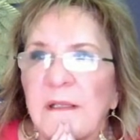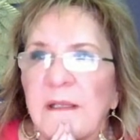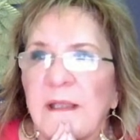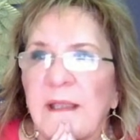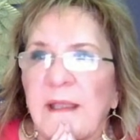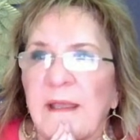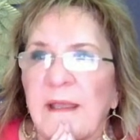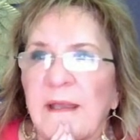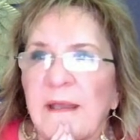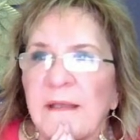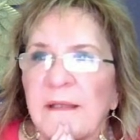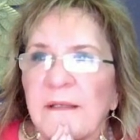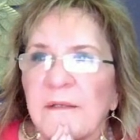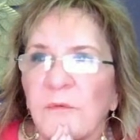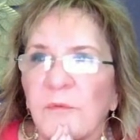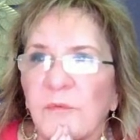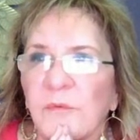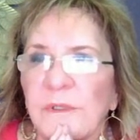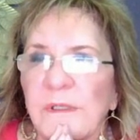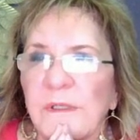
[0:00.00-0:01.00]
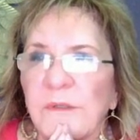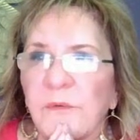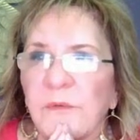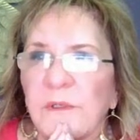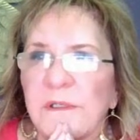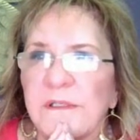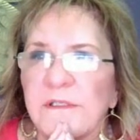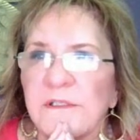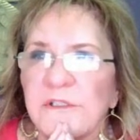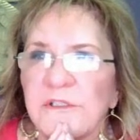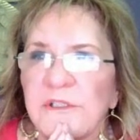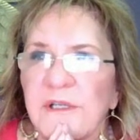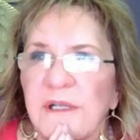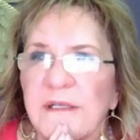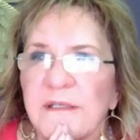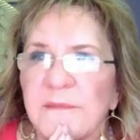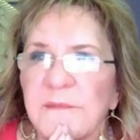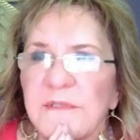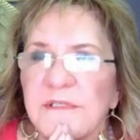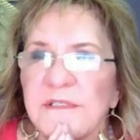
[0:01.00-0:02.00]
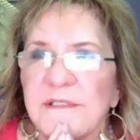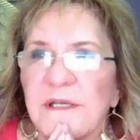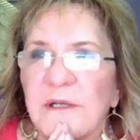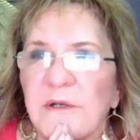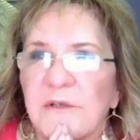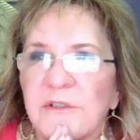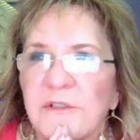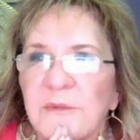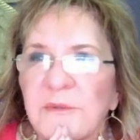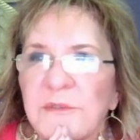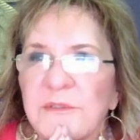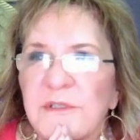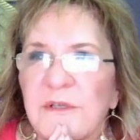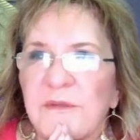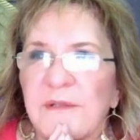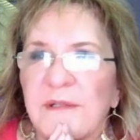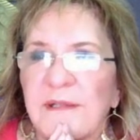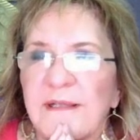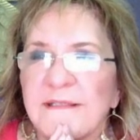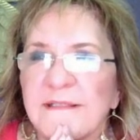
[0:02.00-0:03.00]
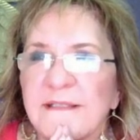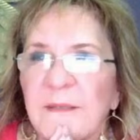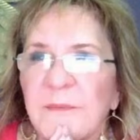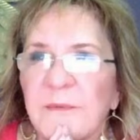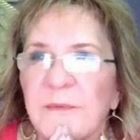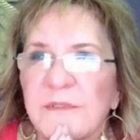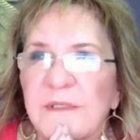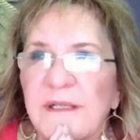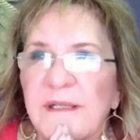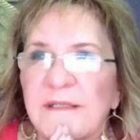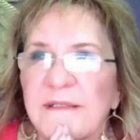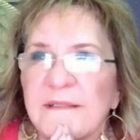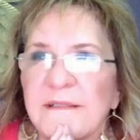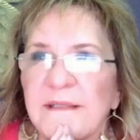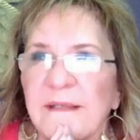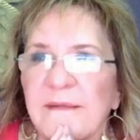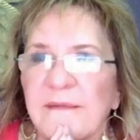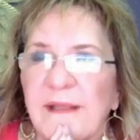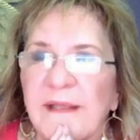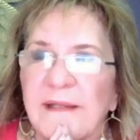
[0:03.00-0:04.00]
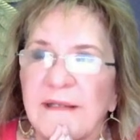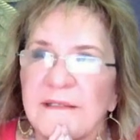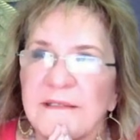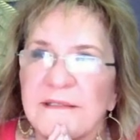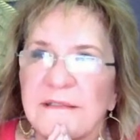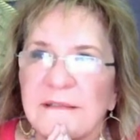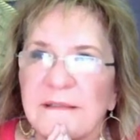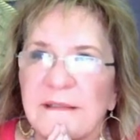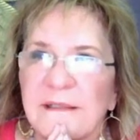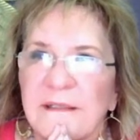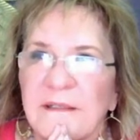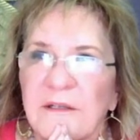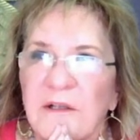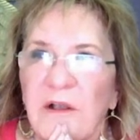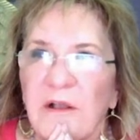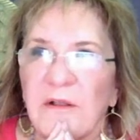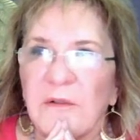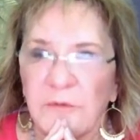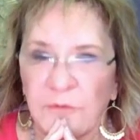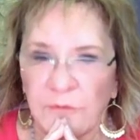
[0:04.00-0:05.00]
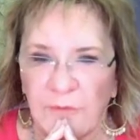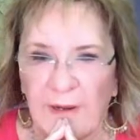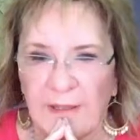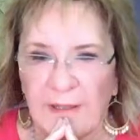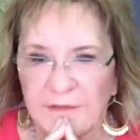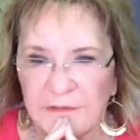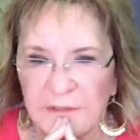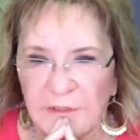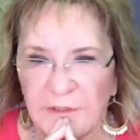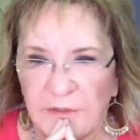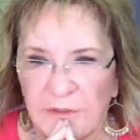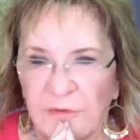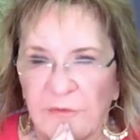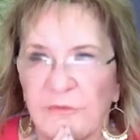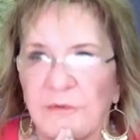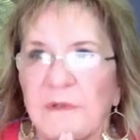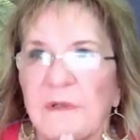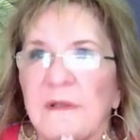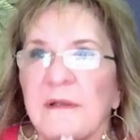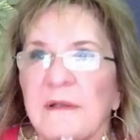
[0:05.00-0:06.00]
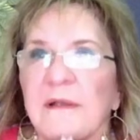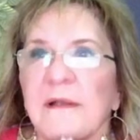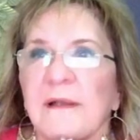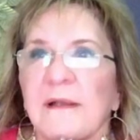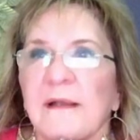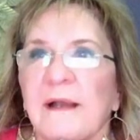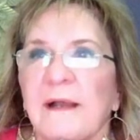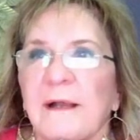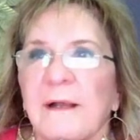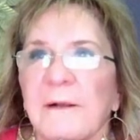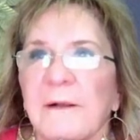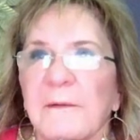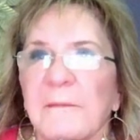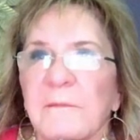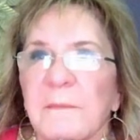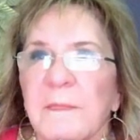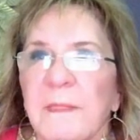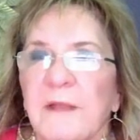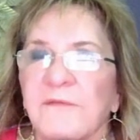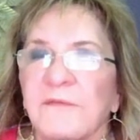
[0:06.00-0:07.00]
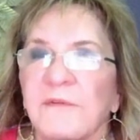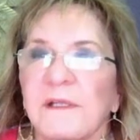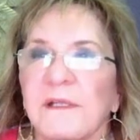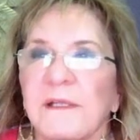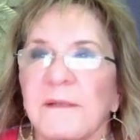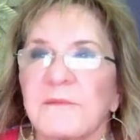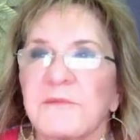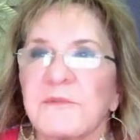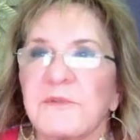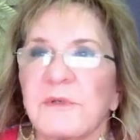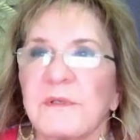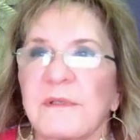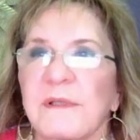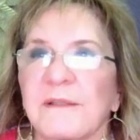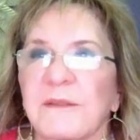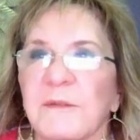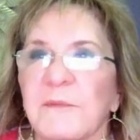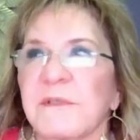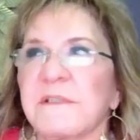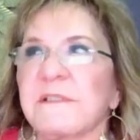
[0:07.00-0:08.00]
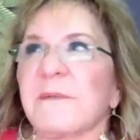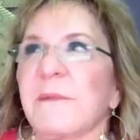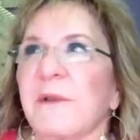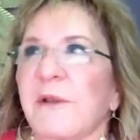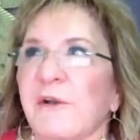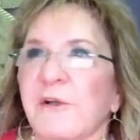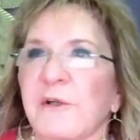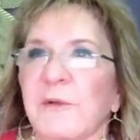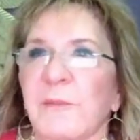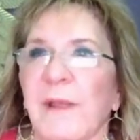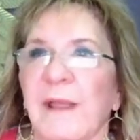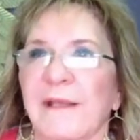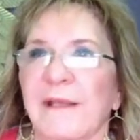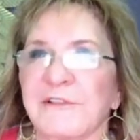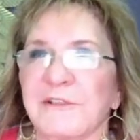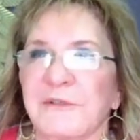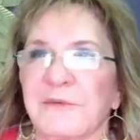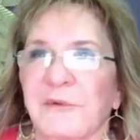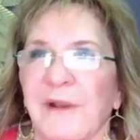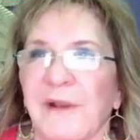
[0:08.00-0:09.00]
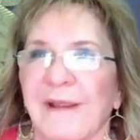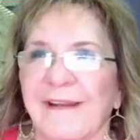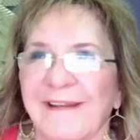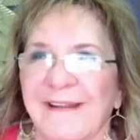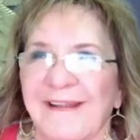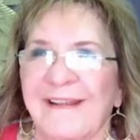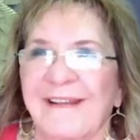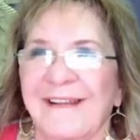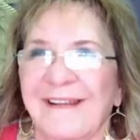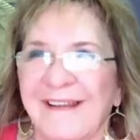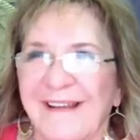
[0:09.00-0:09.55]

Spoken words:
And Wheat Ridge, Miss Sarah, she was on the last couple of days, and that is in Colorado. I feel like I'm doing like the Miss America pageant, right?